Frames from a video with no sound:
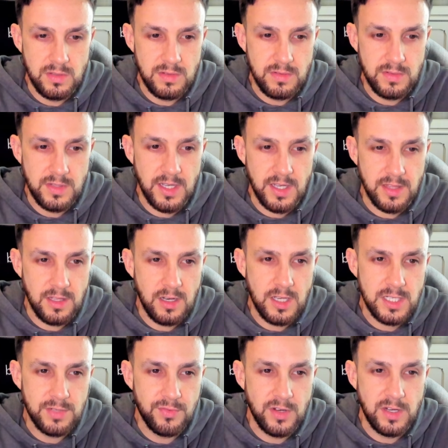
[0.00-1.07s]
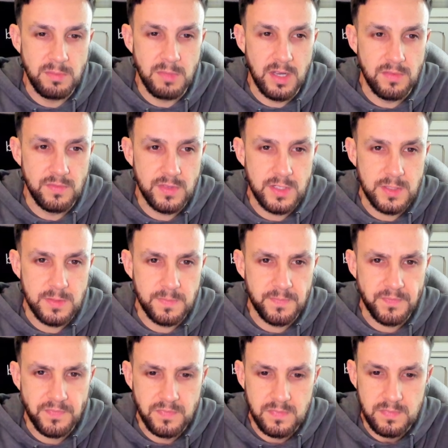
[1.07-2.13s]
yeah, the last 3 months
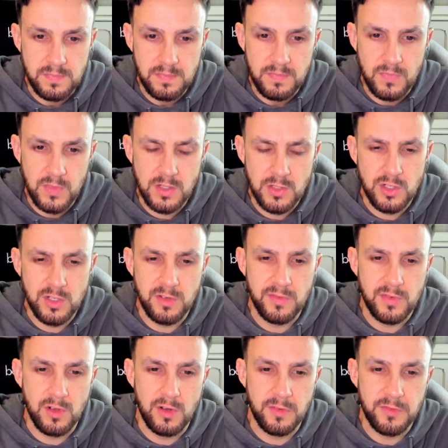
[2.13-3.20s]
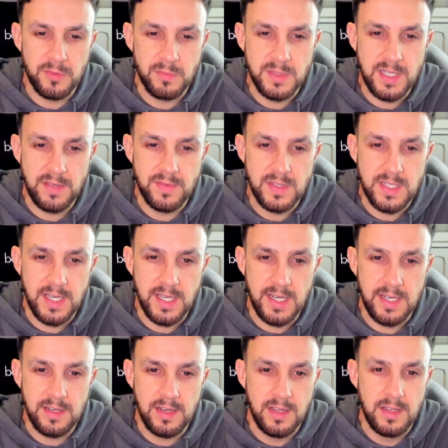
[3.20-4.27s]
should have gone from
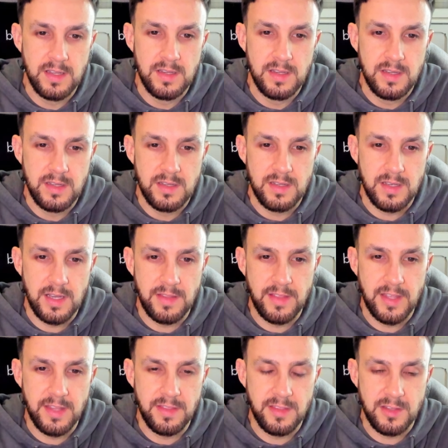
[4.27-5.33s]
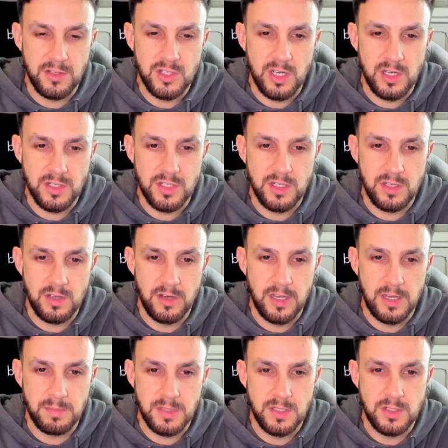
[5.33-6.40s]
17, and then the chart should have gone
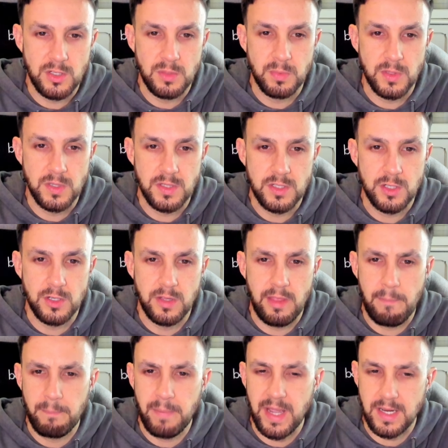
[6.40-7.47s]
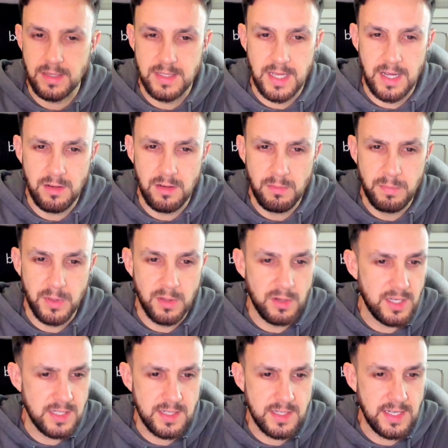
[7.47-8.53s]
up to 2.2 and then back down, but
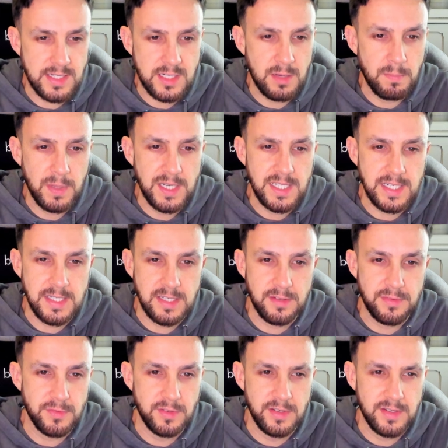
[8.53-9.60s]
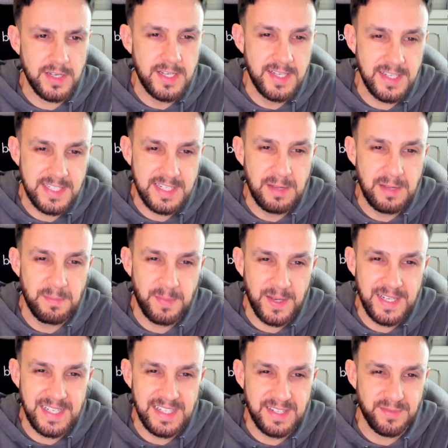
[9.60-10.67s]
it's completely different. It's a
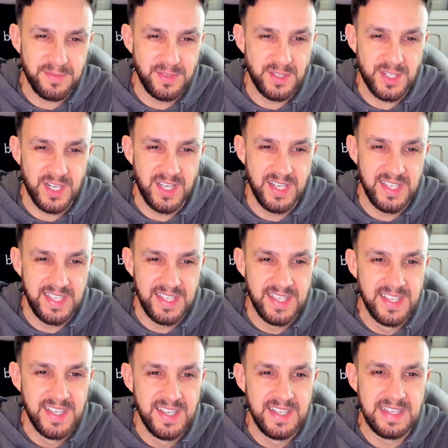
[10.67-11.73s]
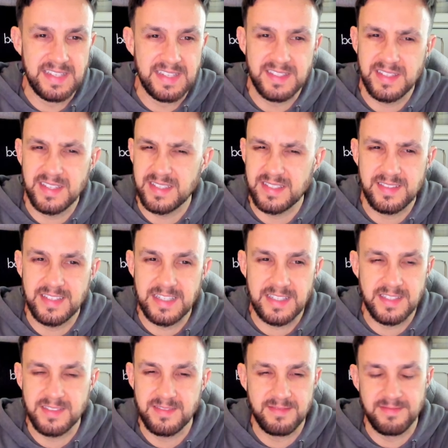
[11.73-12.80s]
completely different chart here.
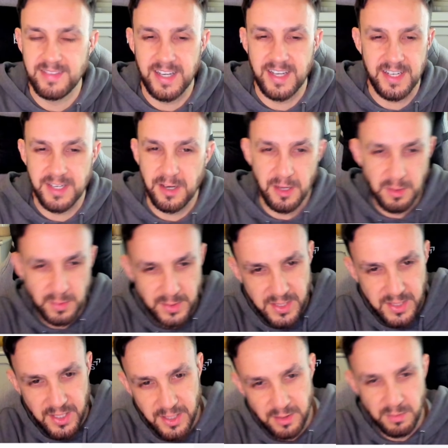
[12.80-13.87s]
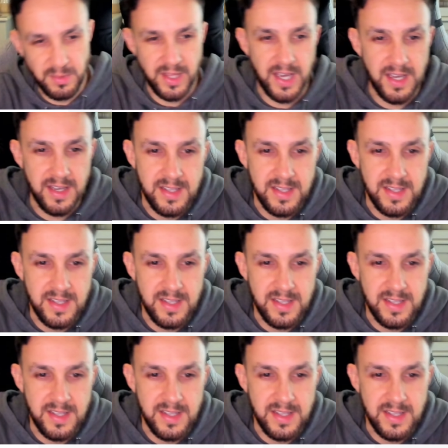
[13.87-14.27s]
It's I don't know what's going on with that.